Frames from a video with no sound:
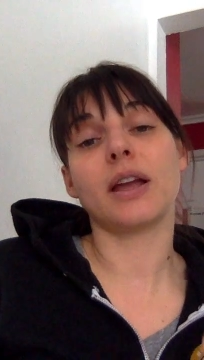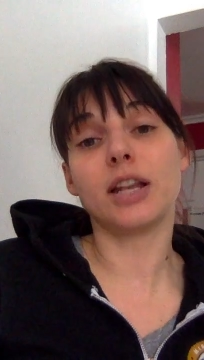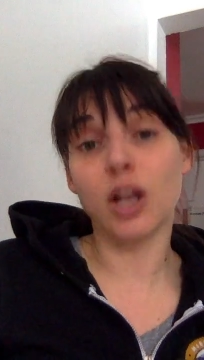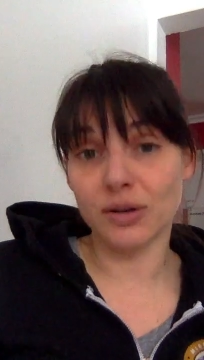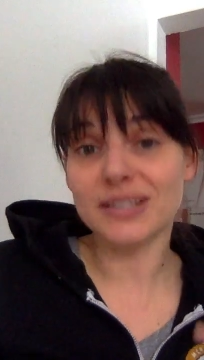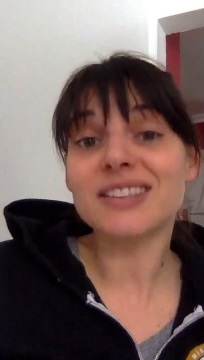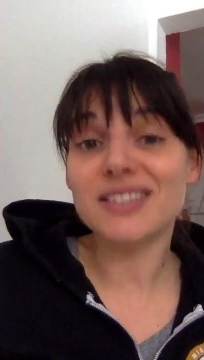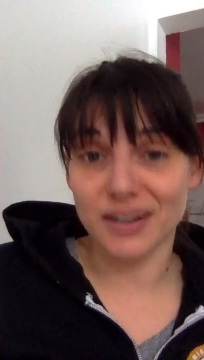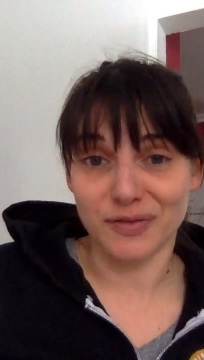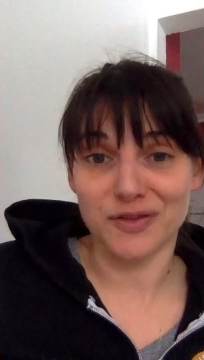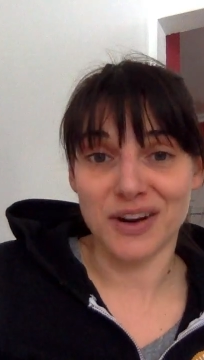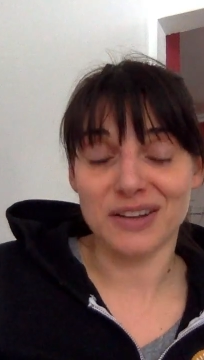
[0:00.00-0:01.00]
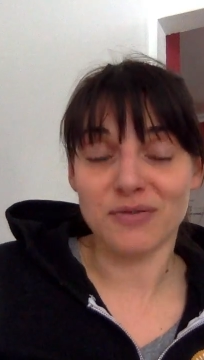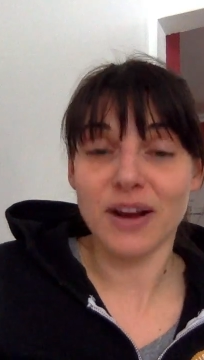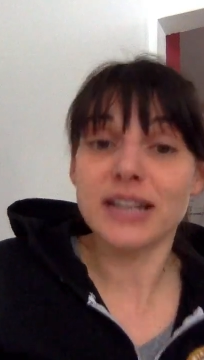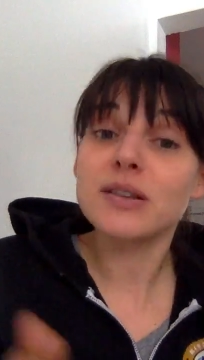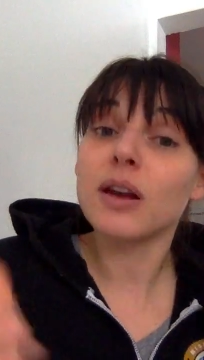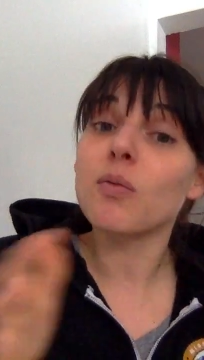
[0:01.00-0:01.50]
it looks different,
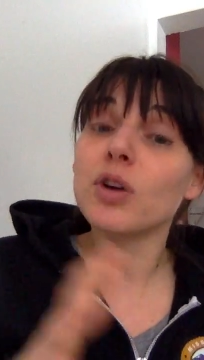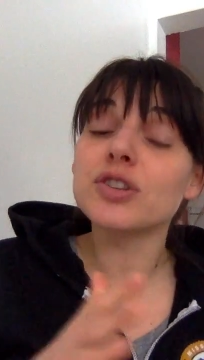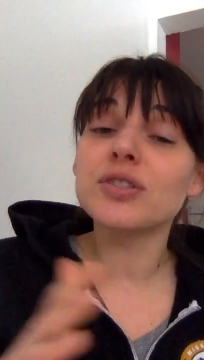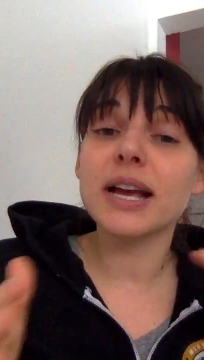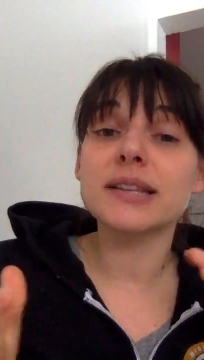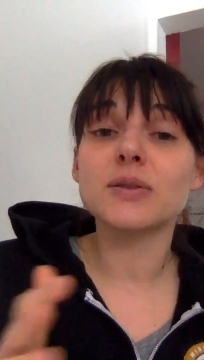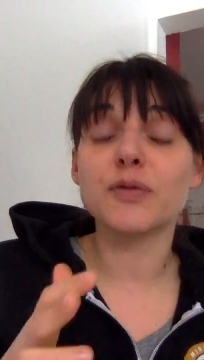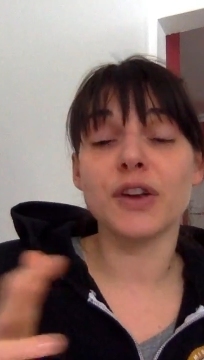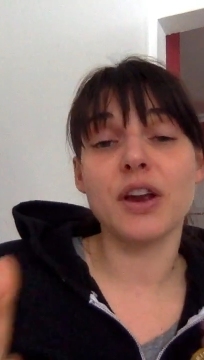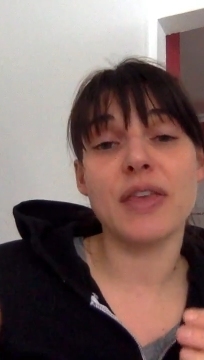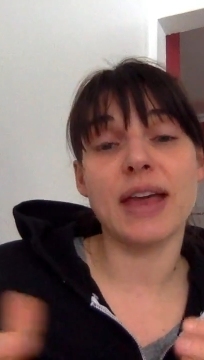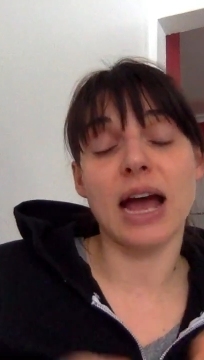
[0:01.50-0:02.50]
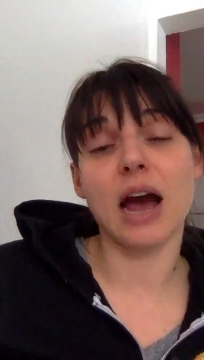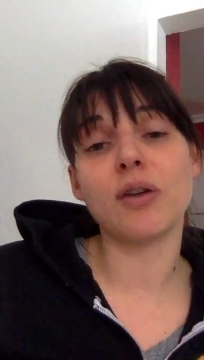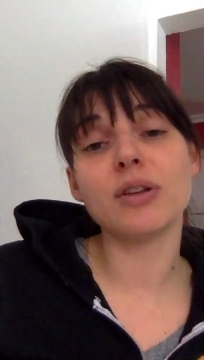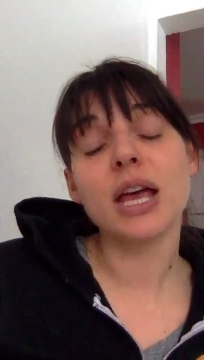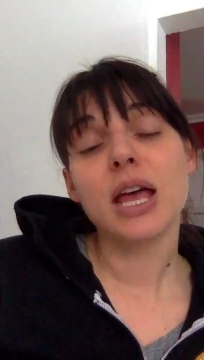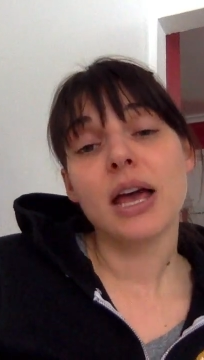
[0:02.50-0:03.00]
right? So I want you guys to figure that
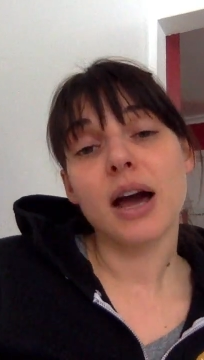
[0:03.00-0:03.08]
out.